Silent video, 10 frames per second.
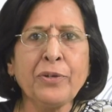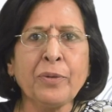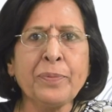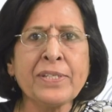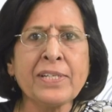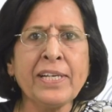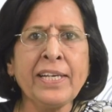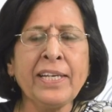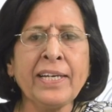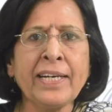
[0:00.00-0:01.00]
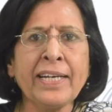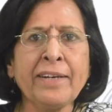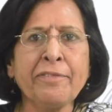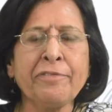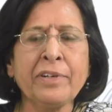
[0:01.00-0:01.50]
obviously I
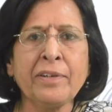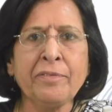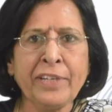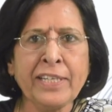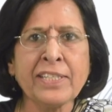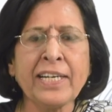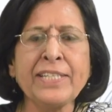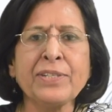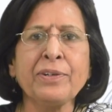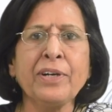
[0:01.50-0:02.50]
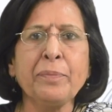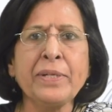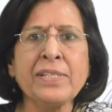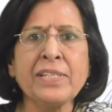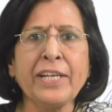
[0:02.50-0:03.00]
have various kinds of
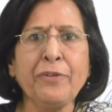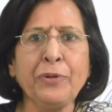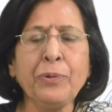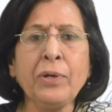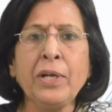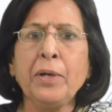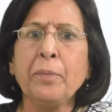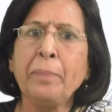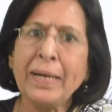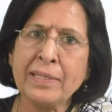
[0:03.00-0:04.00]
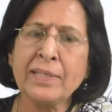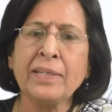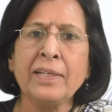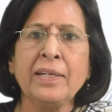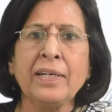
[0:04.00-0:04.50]
governments in view, but
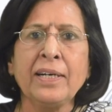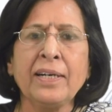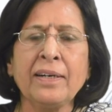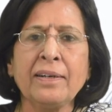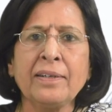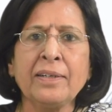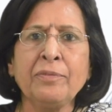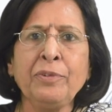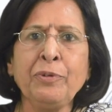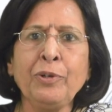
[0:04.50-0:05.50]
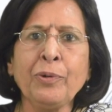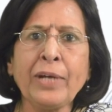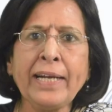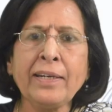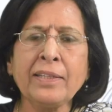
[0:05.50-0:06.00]
we would look
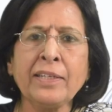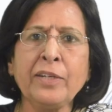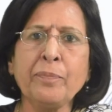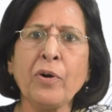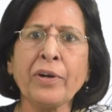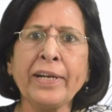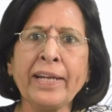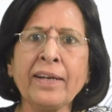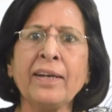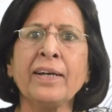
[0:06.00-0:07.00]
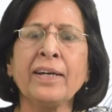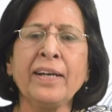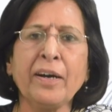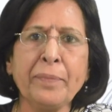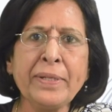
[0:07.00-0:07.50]
at the democratic
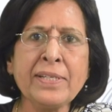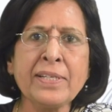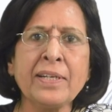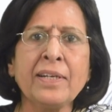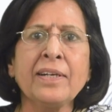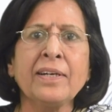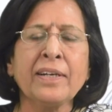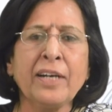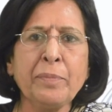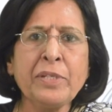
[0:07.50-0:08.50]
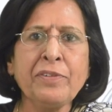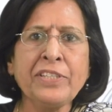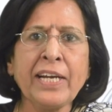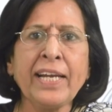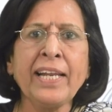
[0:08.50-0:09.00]
governments
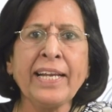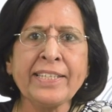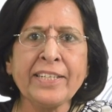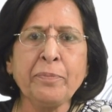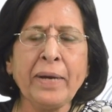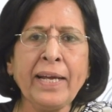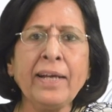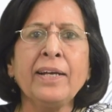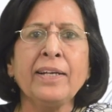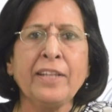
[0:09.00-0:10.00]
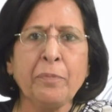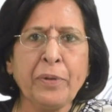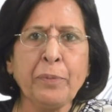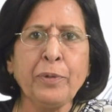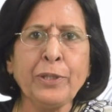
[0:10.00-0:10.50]
which are elected by the
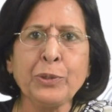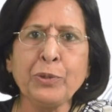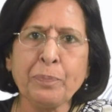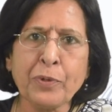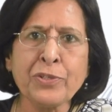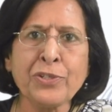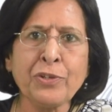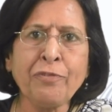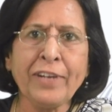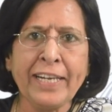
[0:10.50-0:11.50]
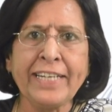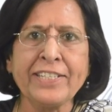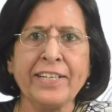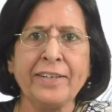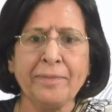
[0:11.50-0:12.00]
people through a process of election.